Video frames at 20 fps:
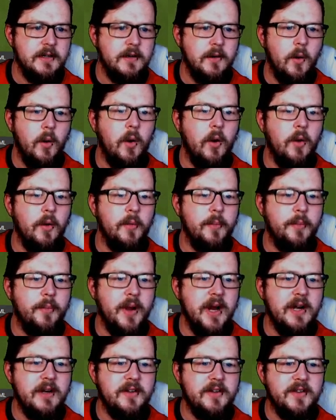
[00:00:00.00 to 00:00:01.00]
Oh,
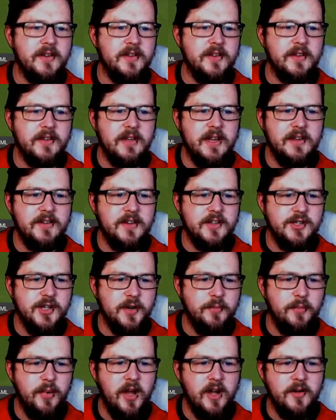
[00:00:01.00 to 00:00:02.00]
Barnes has a
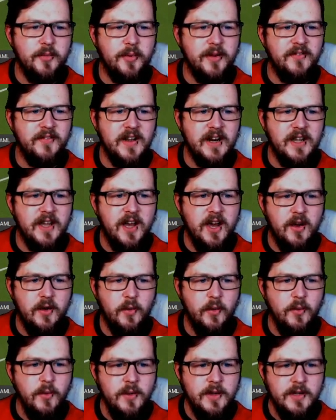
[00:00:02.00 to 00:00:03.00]
shot blocked by
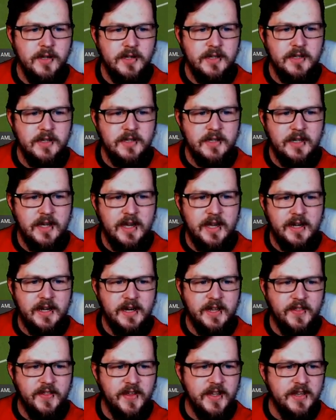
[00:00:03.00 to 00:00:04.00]
Falcao. And
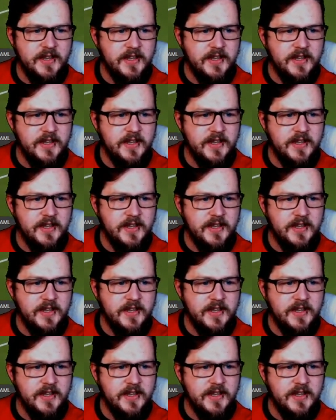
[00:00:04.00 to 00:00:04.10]
I think